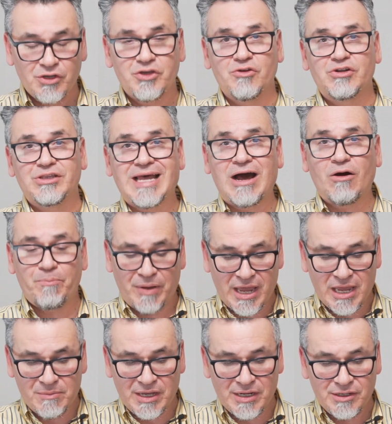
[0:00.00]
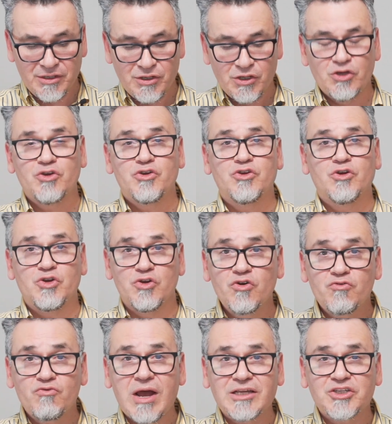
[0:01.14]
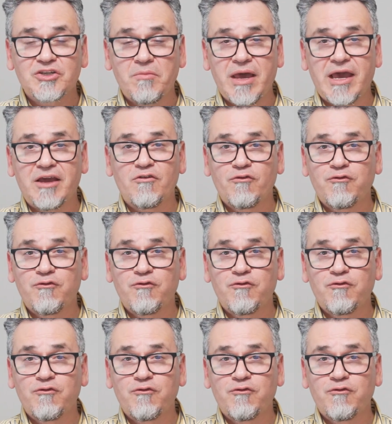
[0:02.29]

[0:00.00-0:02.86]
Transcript: your down payment, your resume,